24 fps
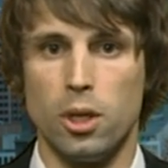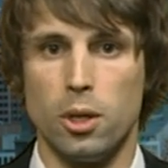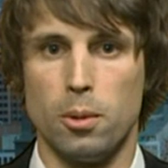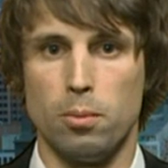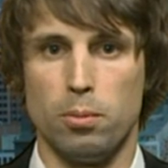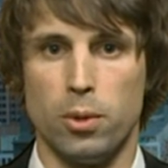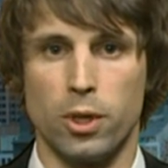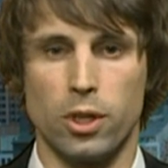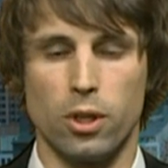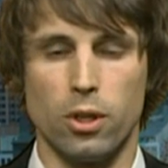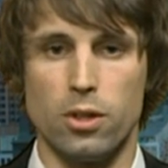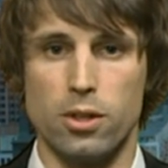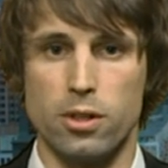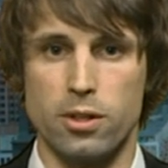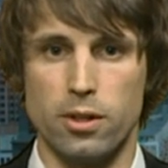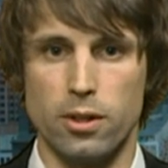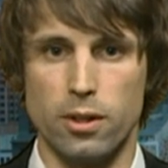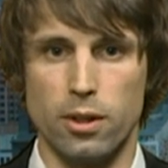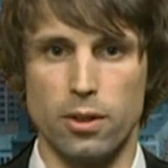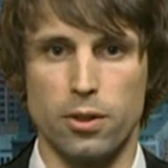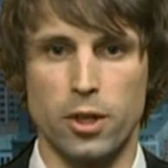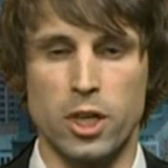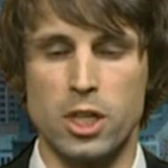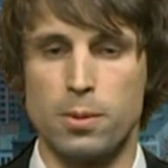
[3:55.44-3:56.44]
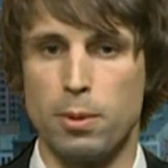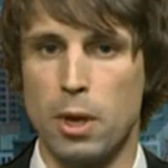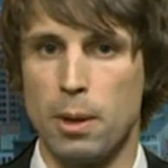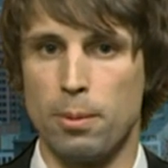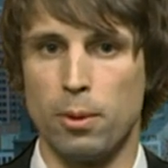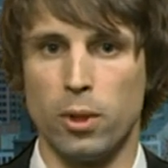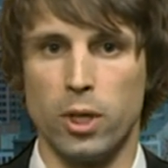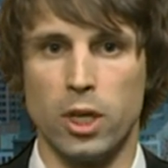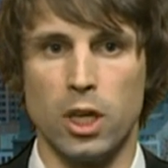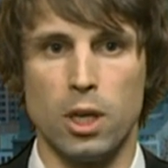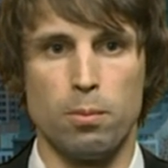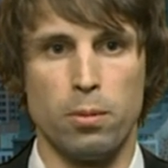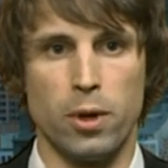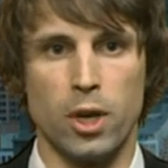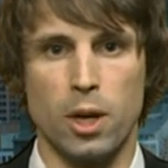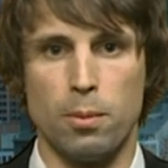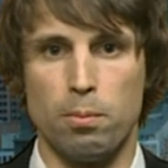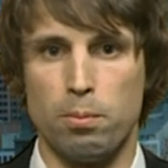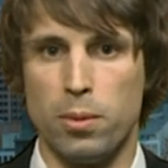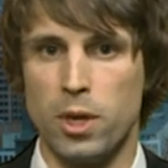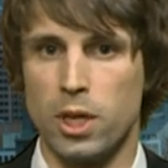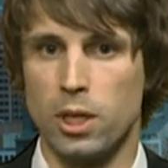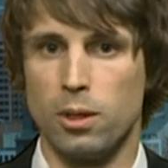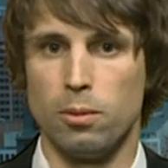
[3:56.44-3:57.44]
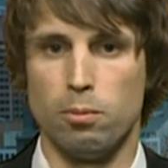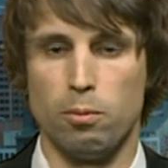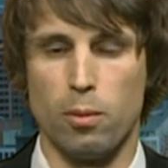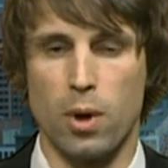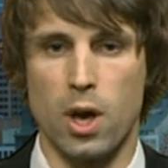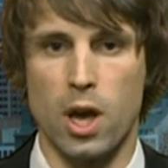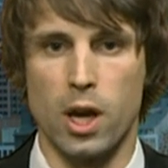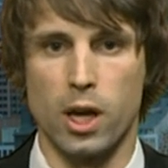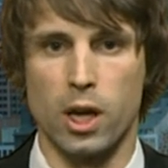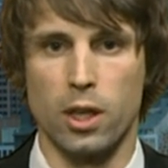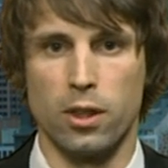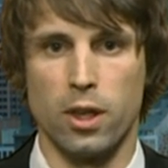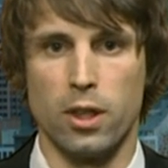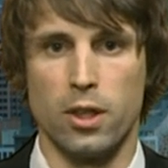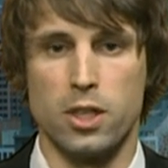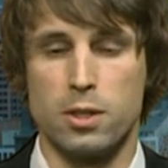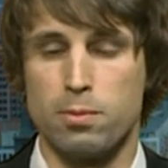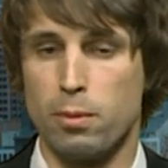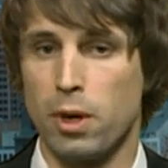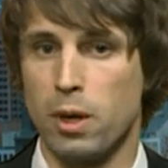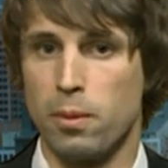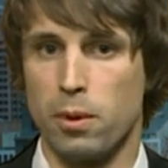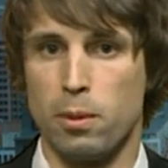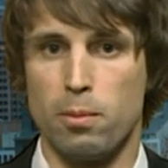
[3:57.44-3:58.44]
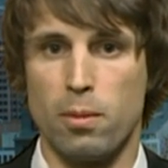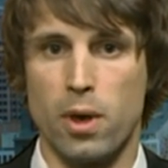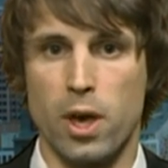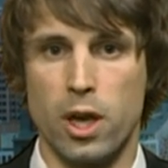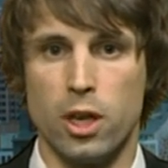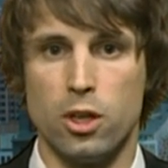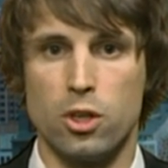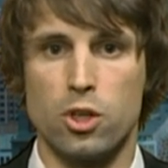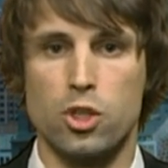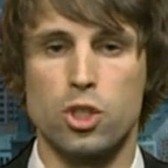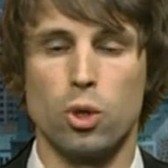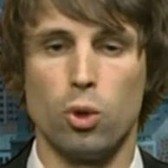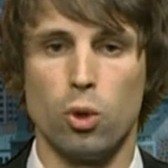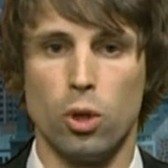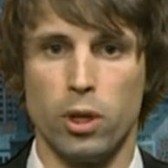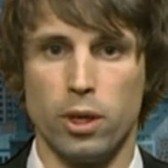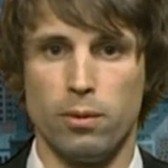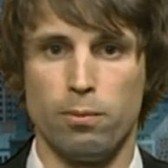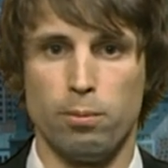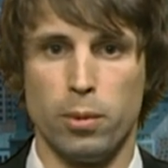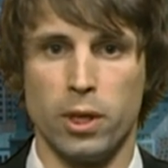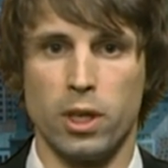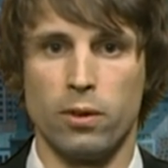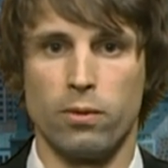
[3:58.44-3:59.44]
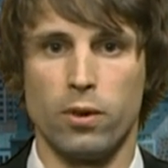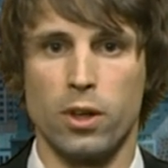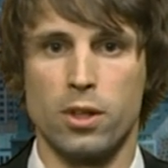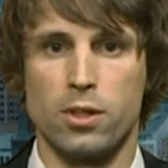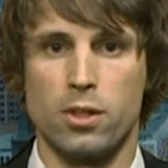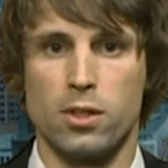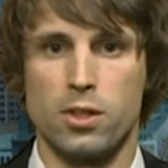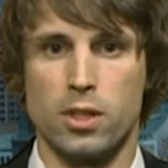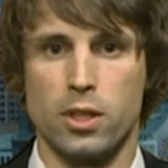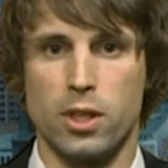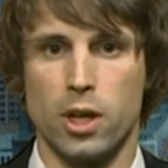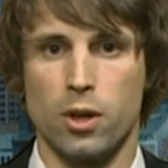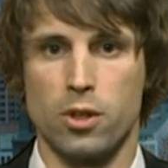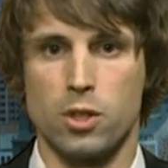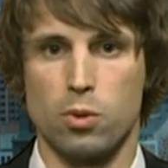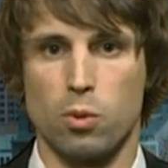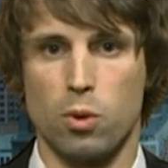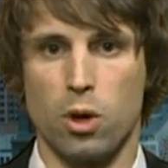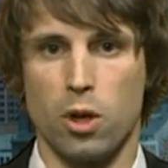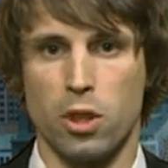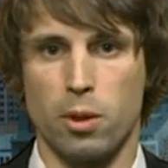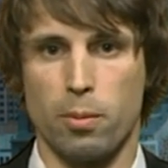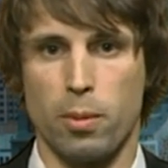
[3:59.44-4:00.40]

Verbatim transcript: because these people here have been a big market there. There's money being made, so all the big investors are there as well in the